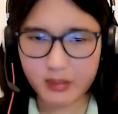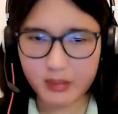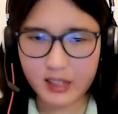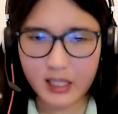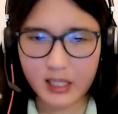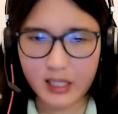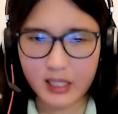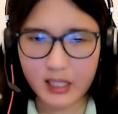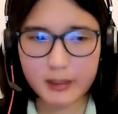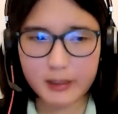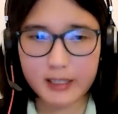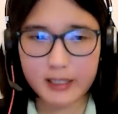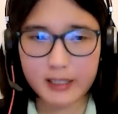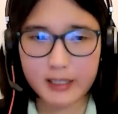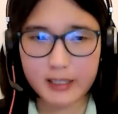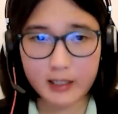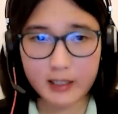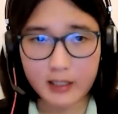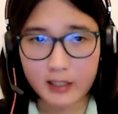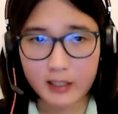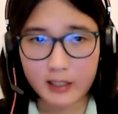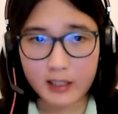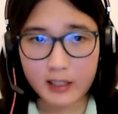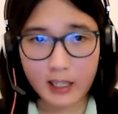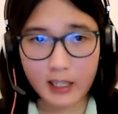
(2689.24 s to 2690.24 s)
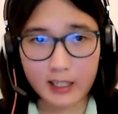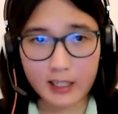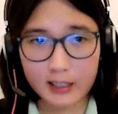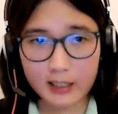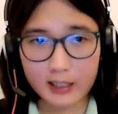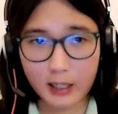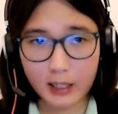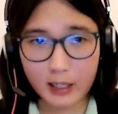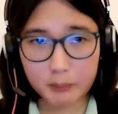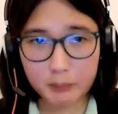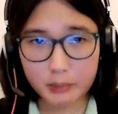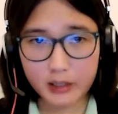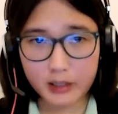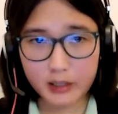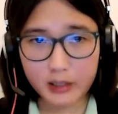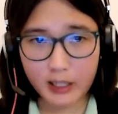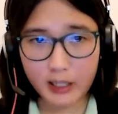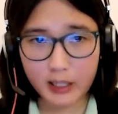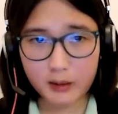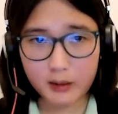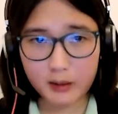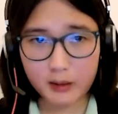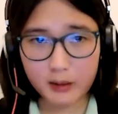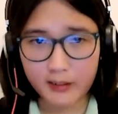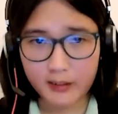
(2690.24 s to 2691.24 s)
I mean, I I,
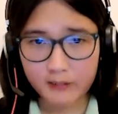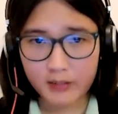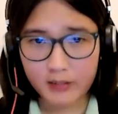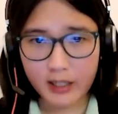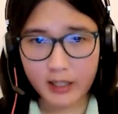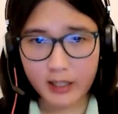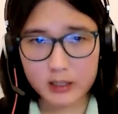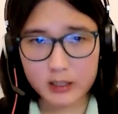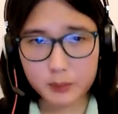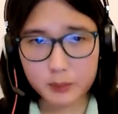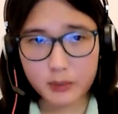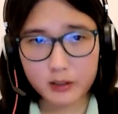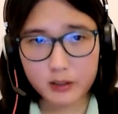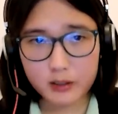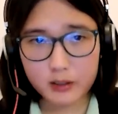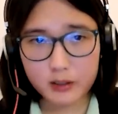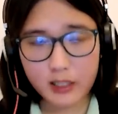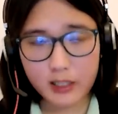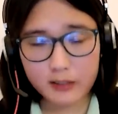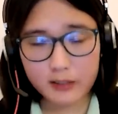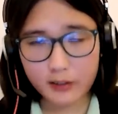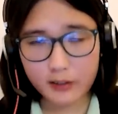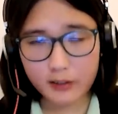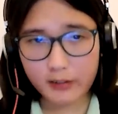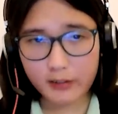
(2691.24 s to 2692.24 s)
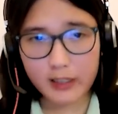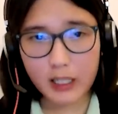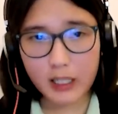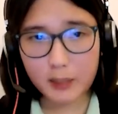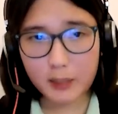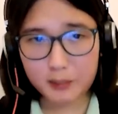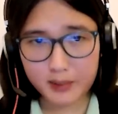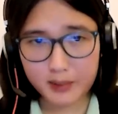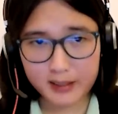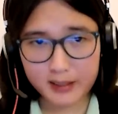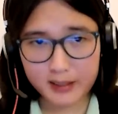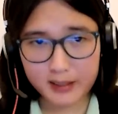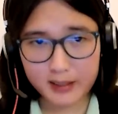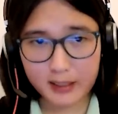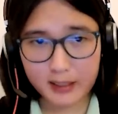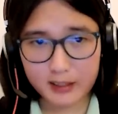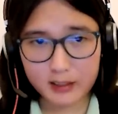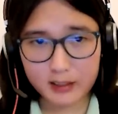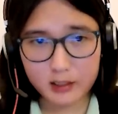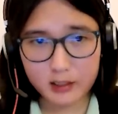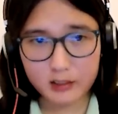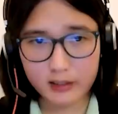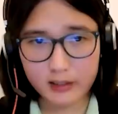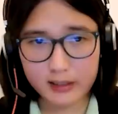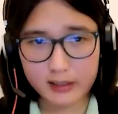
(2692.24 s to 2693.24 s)
I, I, spoke to everyone up and
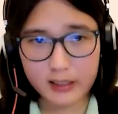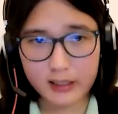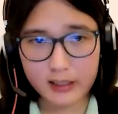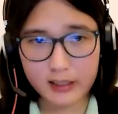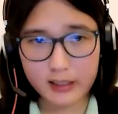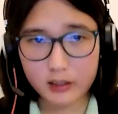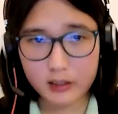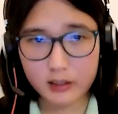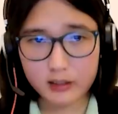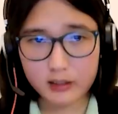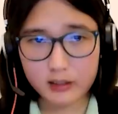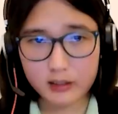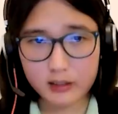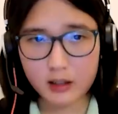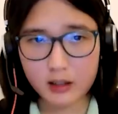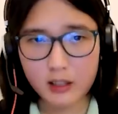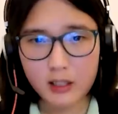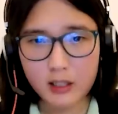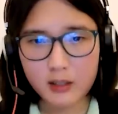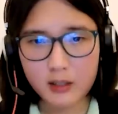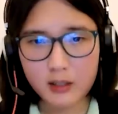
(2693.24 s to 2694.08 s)
to and including